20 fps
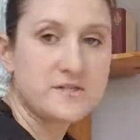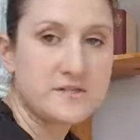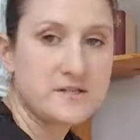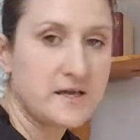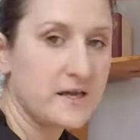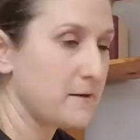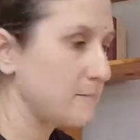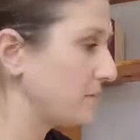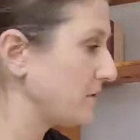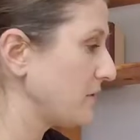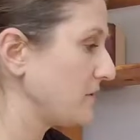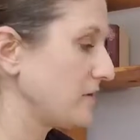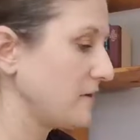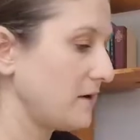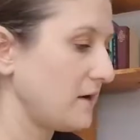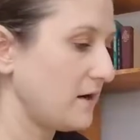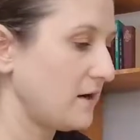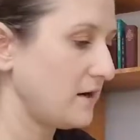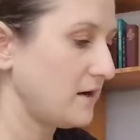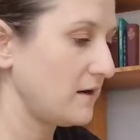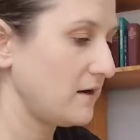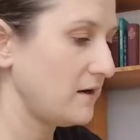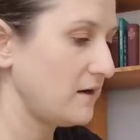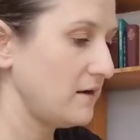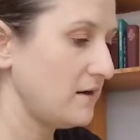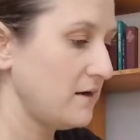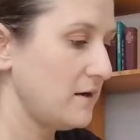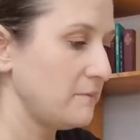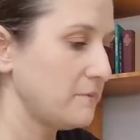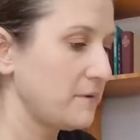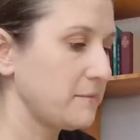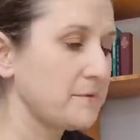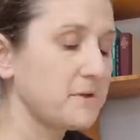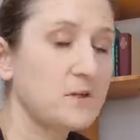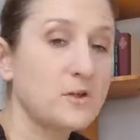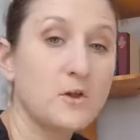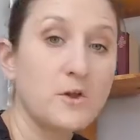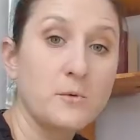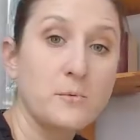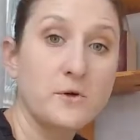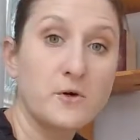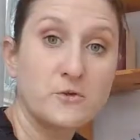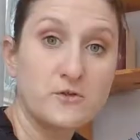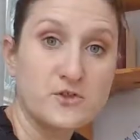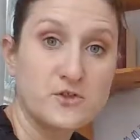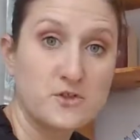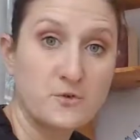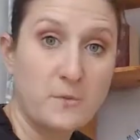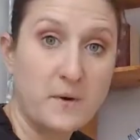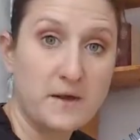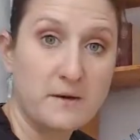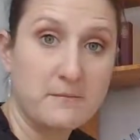Table, uh, Biblical Approach to Weight